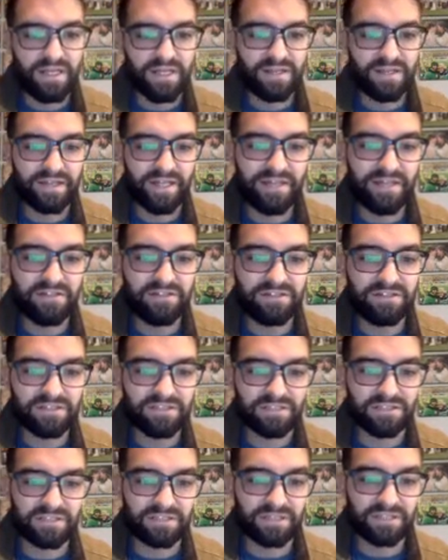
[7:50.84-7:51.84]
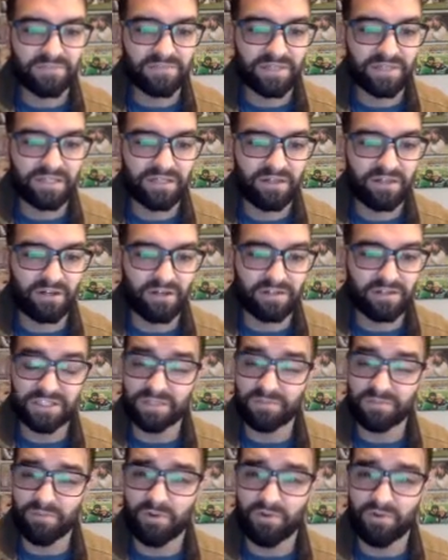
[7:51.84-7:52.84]
Then there's something called a
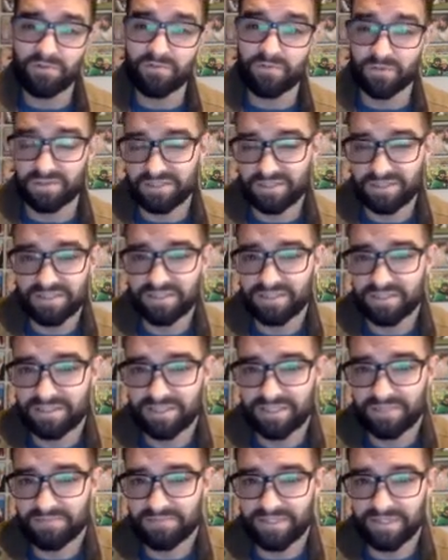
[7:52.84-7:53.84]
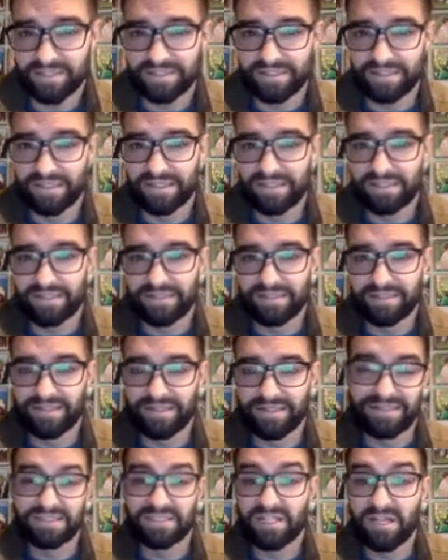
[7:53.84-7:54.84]
support force. This is something
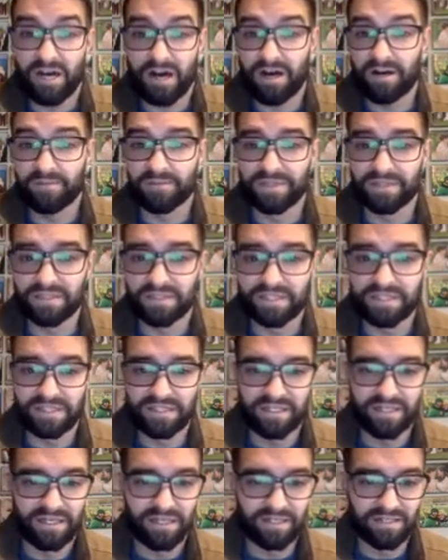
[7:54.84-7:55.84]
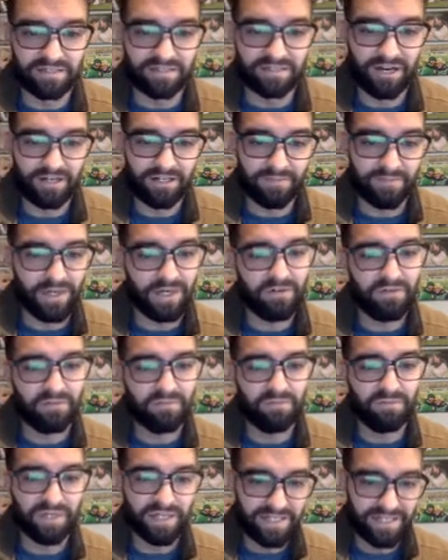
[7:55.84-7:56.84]
less commonly talked about,
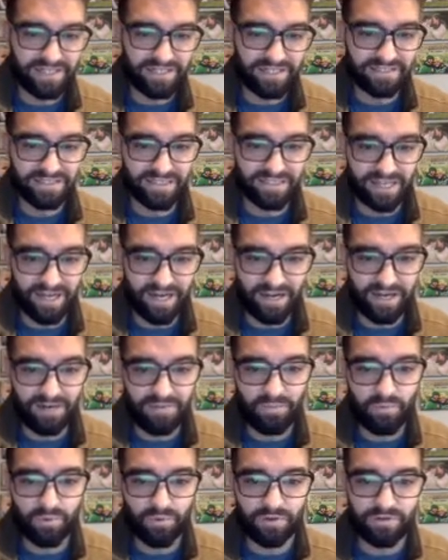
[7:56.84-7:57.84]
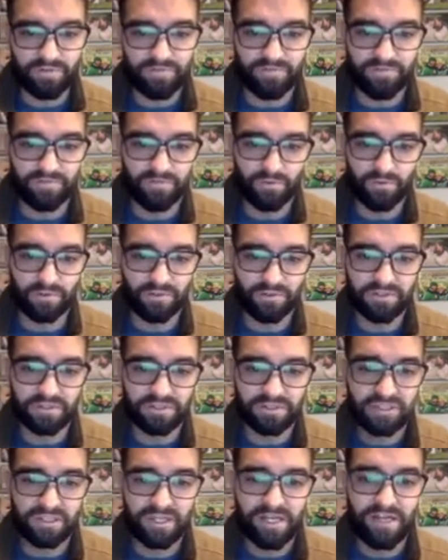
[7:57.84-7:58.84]
but it is the upward
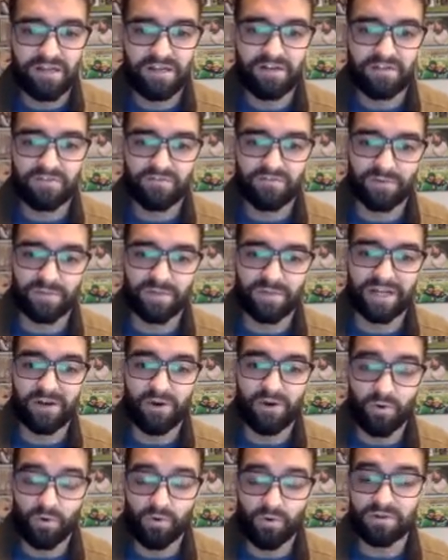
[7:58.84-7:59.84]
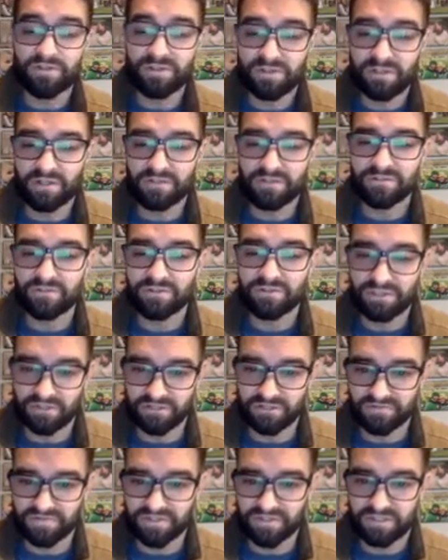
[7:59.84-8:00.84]
force from a horizontal
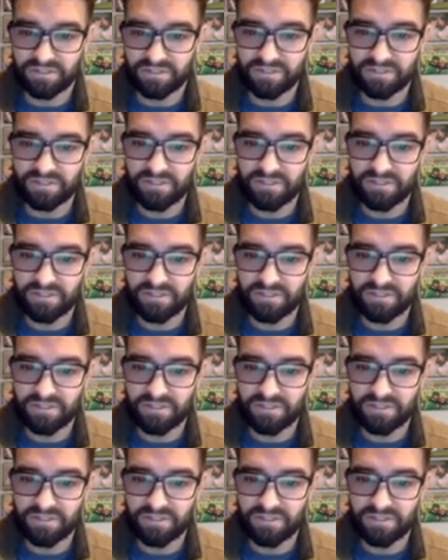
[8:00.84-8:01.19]
surface,